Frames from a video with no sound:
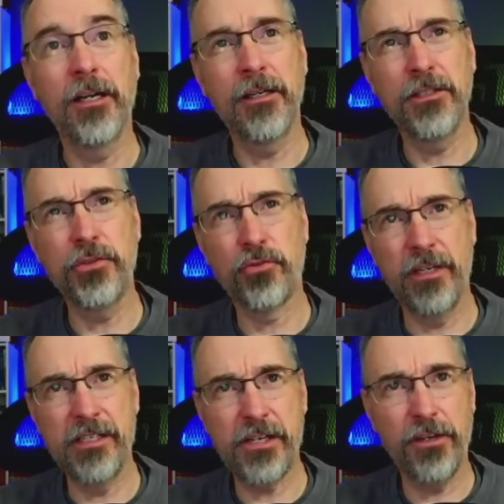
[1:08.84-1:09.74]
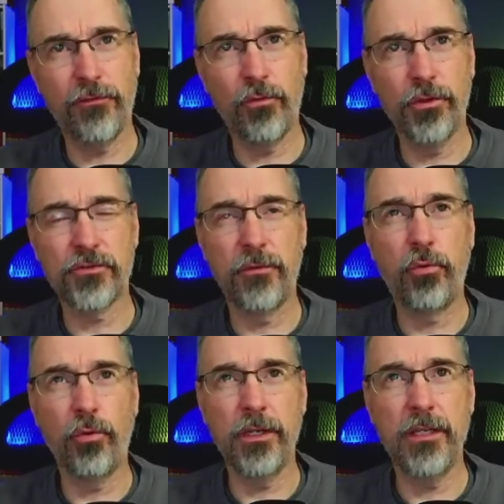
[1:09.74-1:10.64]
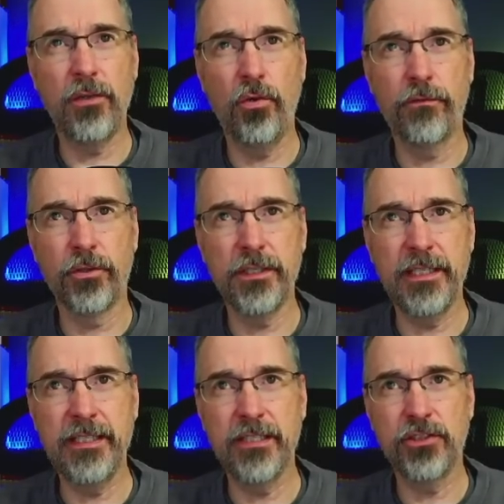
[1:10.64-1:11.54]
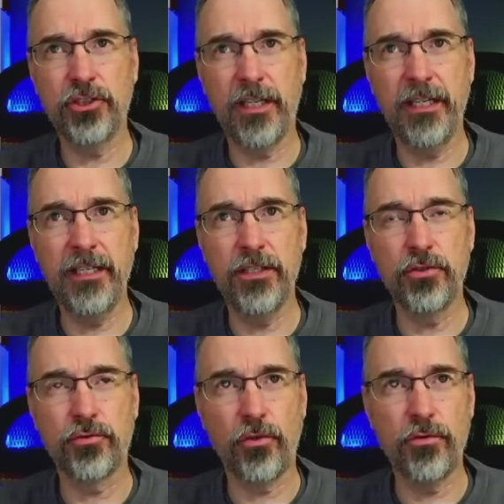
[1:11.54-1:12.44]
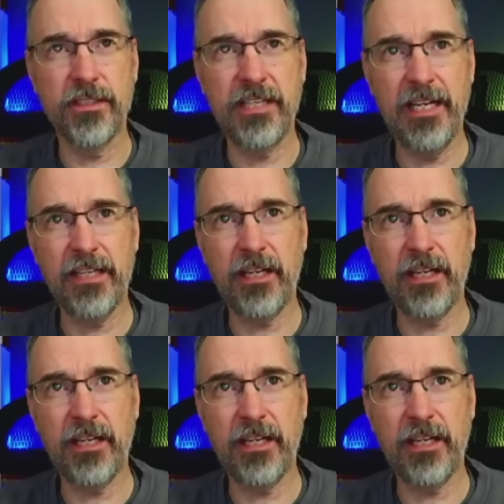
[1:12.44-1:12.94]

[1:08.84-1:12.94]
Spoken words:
Ukraine's Air Force reported the overnight Shahed drone attack.